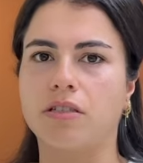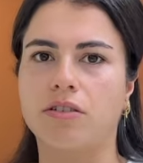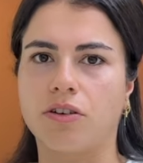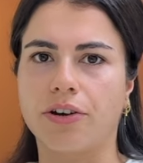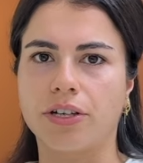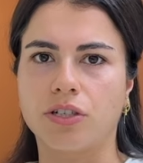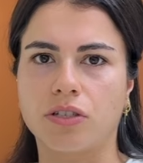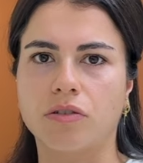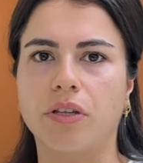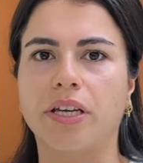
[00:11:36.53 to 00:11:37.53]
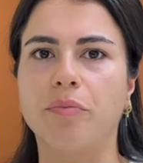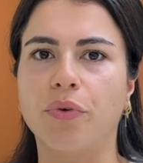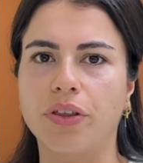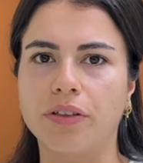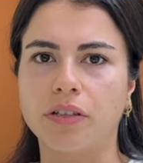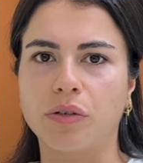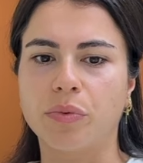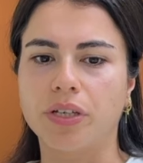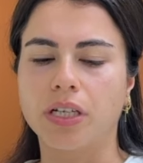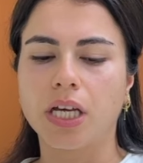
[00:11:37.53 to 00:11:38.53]
started just so they can breathe a little
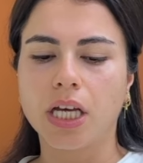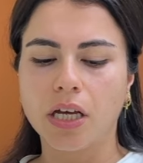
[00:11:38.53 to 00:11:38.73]
bit.